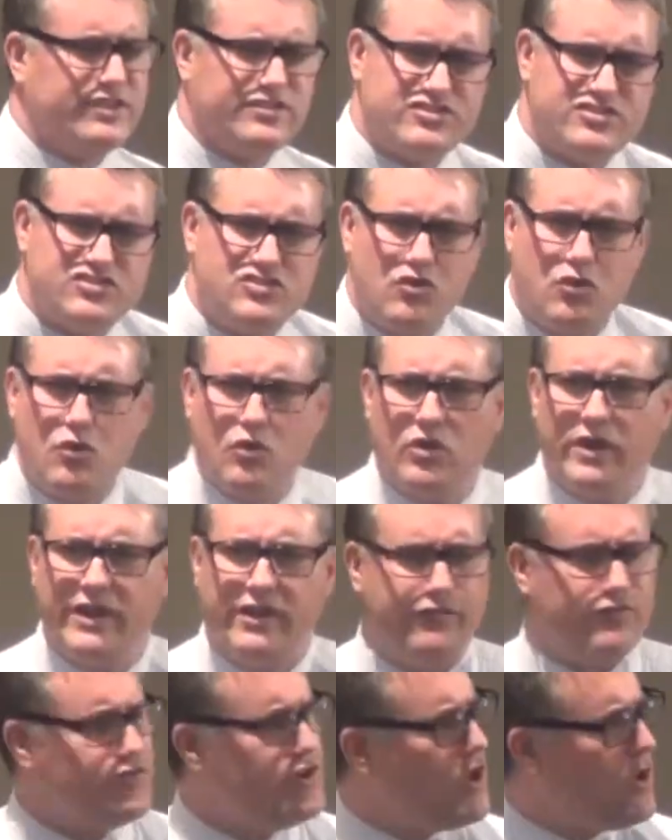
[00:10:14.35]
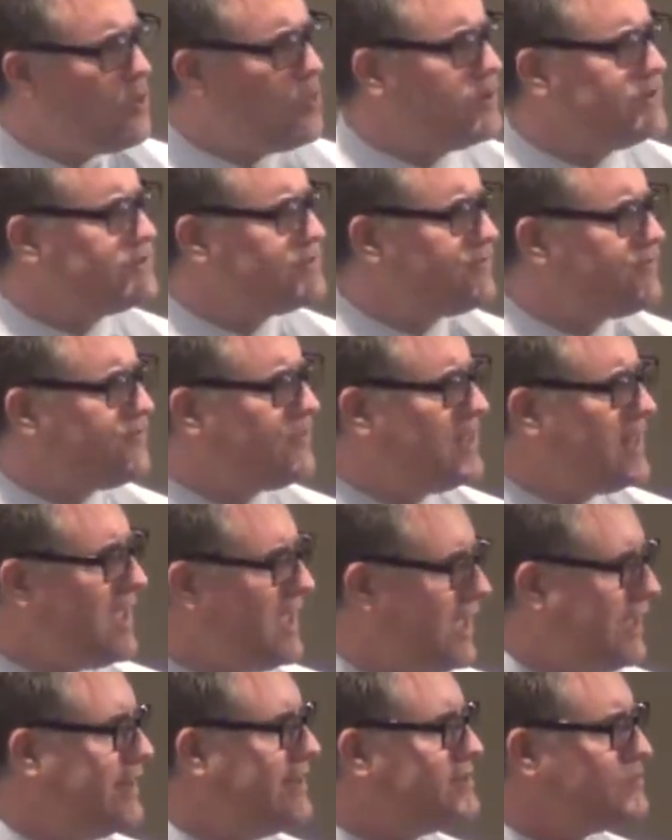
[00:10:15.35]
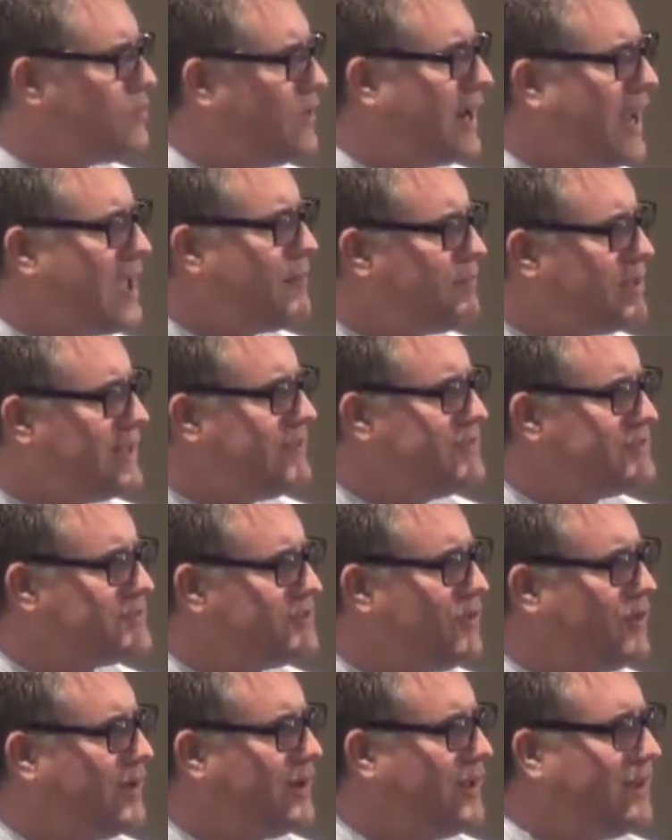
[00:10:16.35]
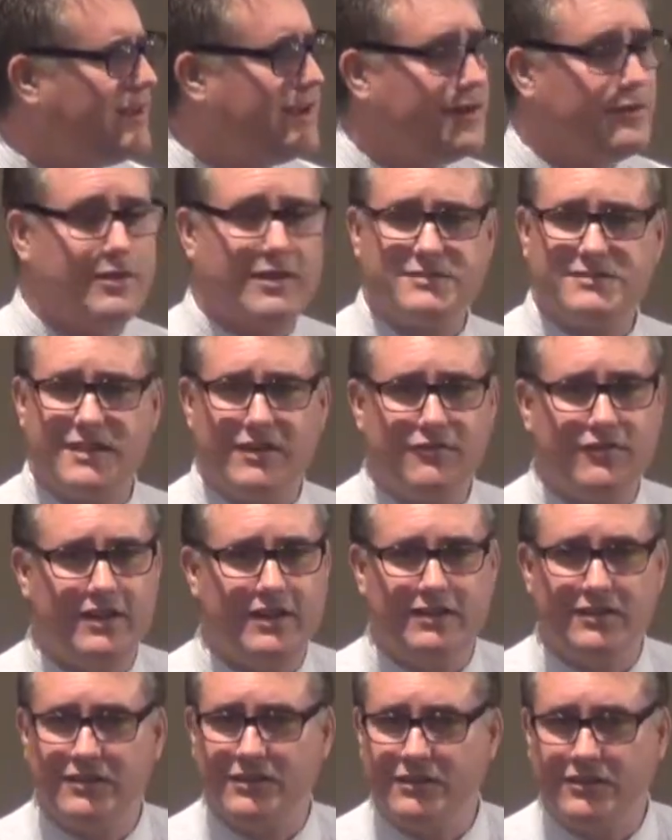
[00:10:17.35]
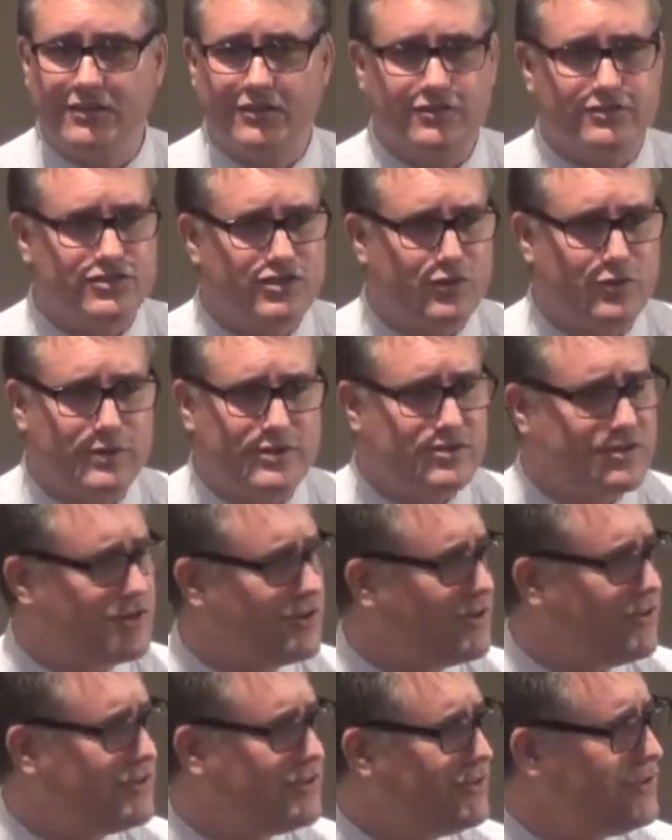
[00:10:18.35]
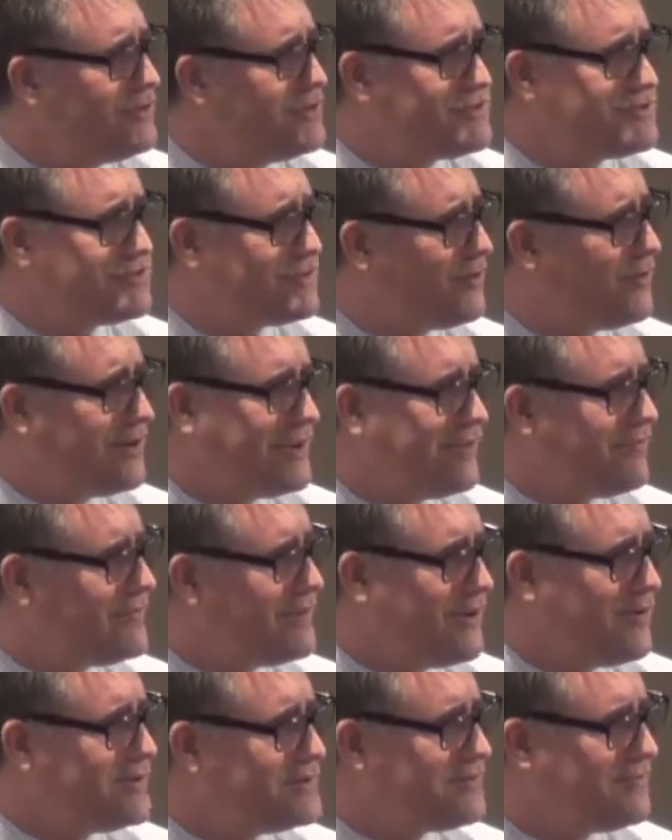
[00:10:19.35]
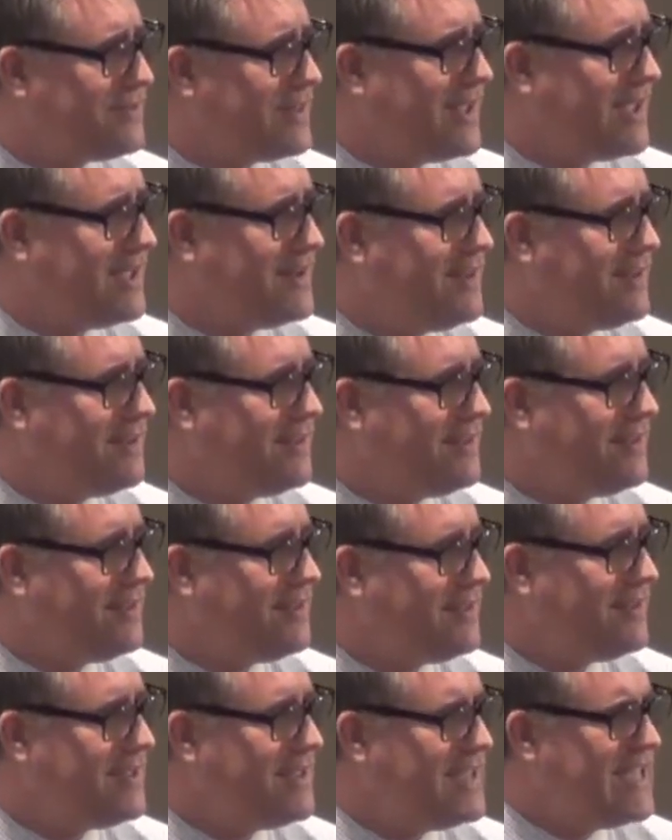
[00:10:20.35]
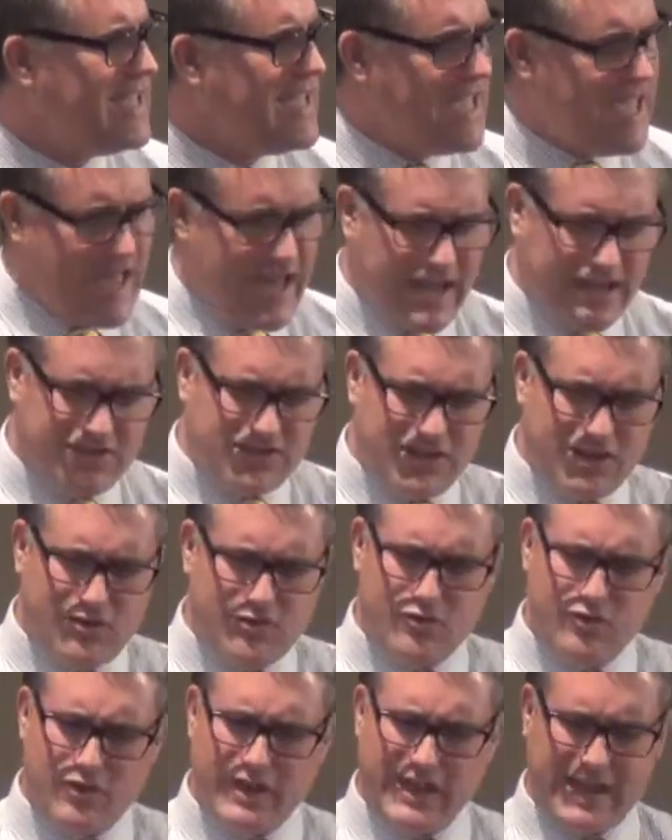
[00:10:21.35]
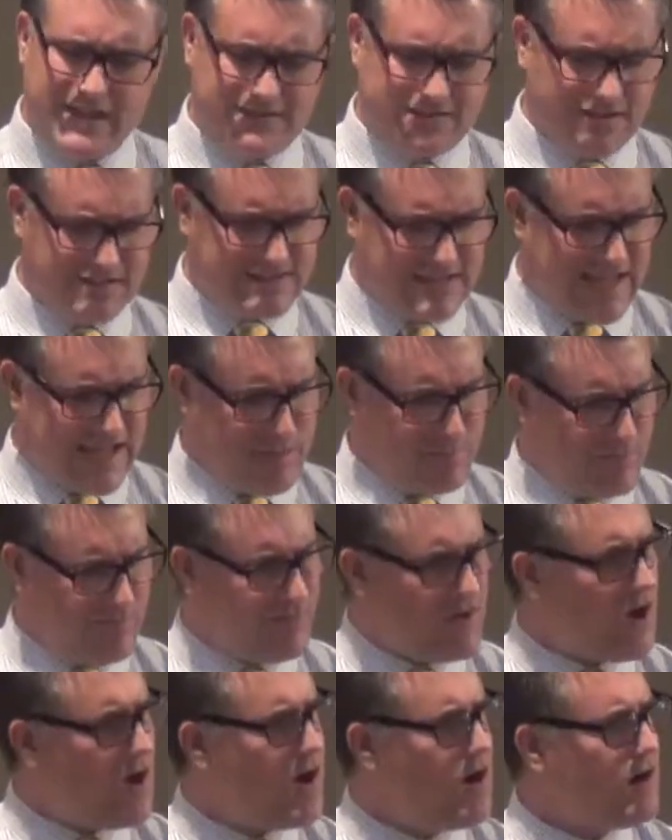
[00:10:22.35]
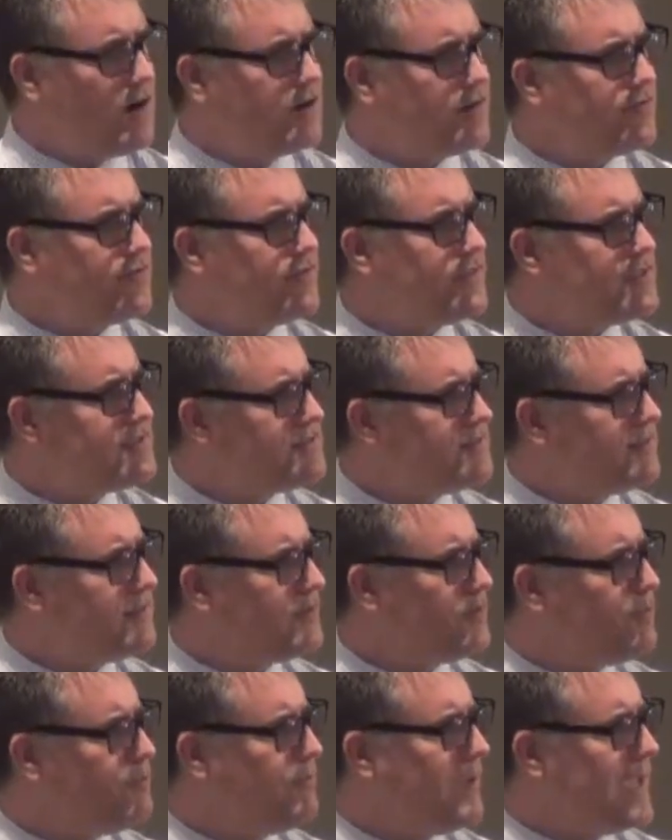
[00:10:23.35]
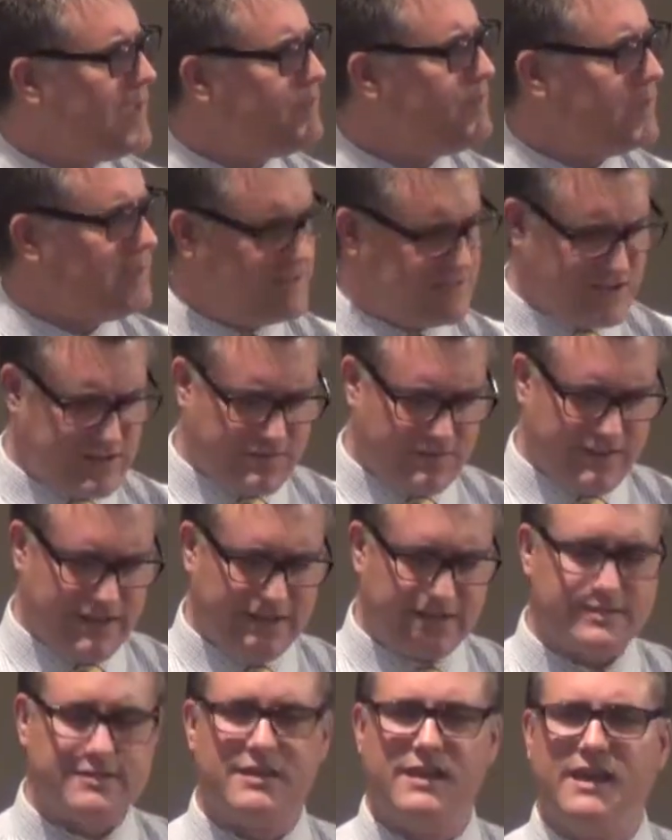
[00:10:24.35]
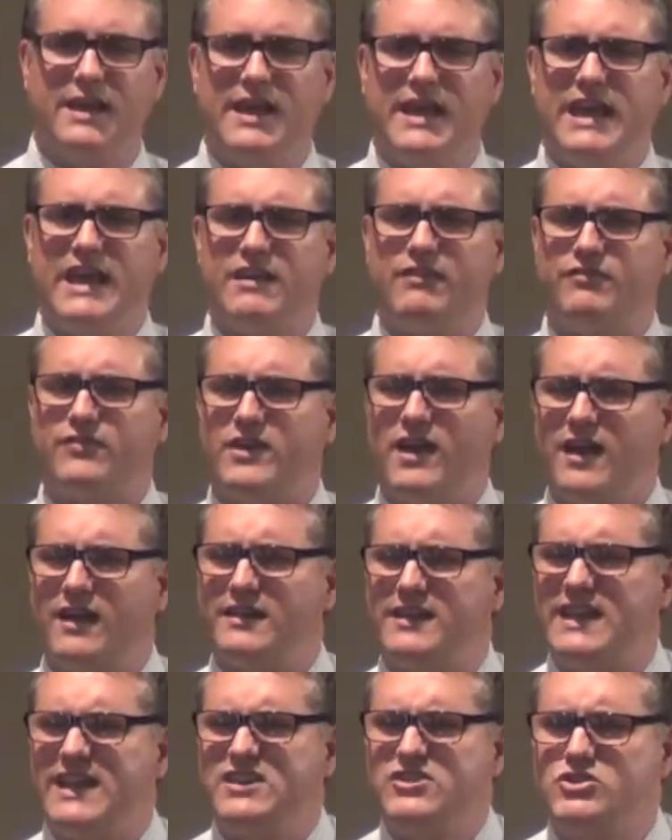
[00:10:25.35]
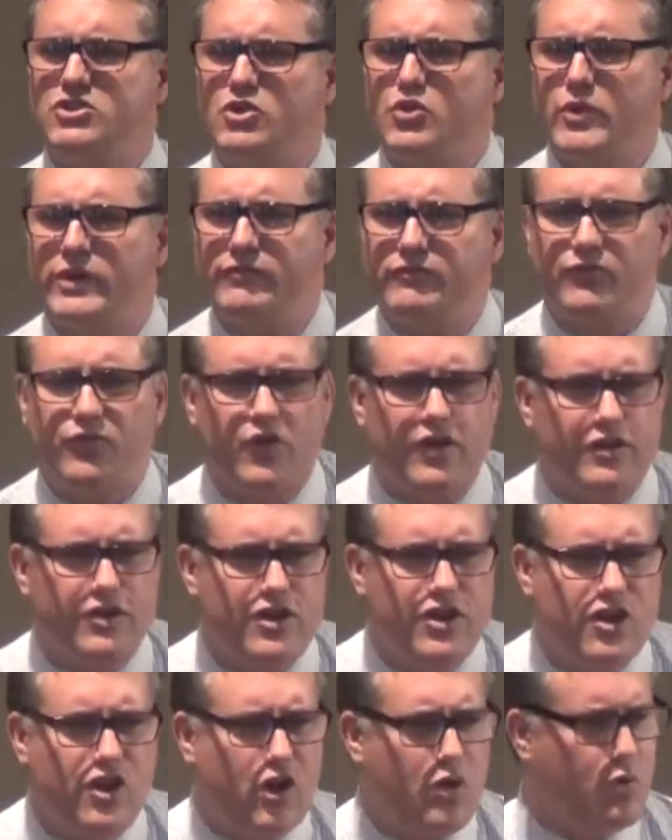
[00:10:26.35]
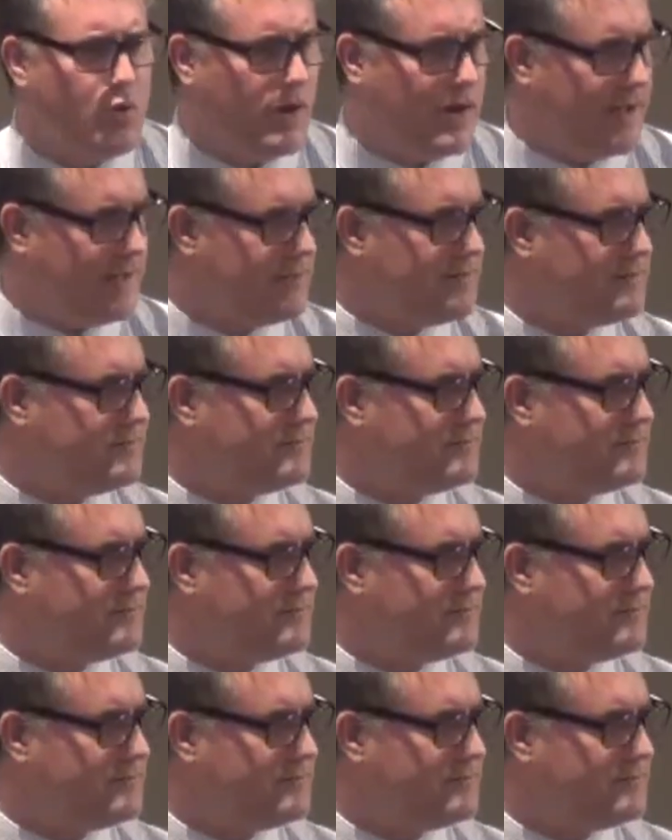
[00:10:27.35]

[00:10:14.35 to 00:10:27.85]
the story of Noah's flood, is what I believe is going on here, because every little Jewish girl knew the story of Noah's flood. And she creates a type of an ark for this little baby. And she thinks, if God can do it for Noah,